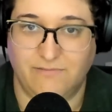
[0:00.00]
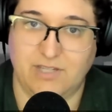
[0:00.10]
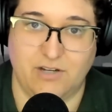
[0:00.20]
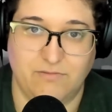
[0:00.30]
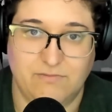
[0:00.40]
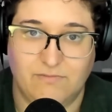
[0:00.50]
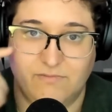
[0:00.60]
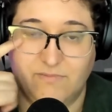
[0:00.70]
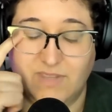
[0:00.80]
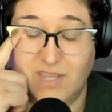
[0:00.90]
you know
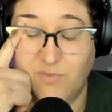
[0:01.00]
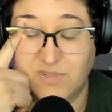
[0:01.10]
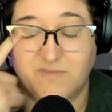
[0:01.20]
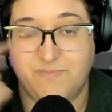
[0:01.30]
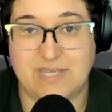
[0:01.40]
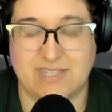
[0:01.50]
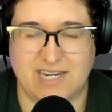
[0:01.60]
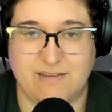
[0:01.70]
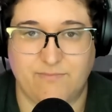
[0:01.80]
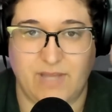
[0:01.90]
it was based
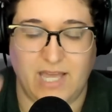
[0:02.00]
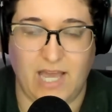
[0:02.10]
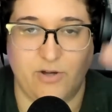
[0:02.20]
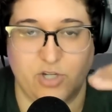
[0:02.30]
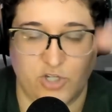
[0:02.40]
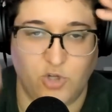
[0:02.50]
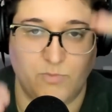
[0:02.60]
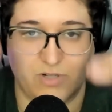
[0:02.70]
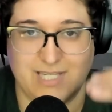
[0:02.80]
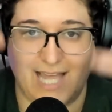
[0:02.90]
on how your
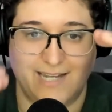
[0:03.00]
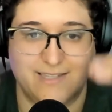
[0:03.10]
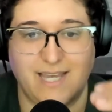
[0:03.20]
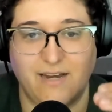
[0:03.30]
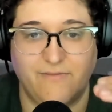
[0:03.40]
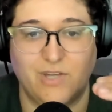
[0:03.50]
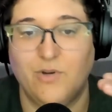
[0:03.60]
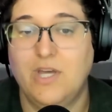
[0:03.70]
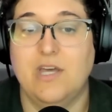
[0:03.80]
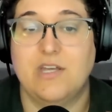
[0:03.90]
humor sat inside of
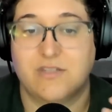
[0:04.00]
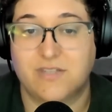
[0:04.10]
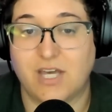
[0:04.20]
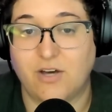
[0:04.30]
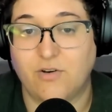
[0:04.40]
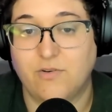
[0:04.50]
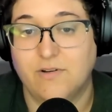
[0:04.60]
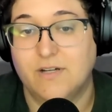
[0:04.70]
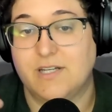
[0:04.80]
you so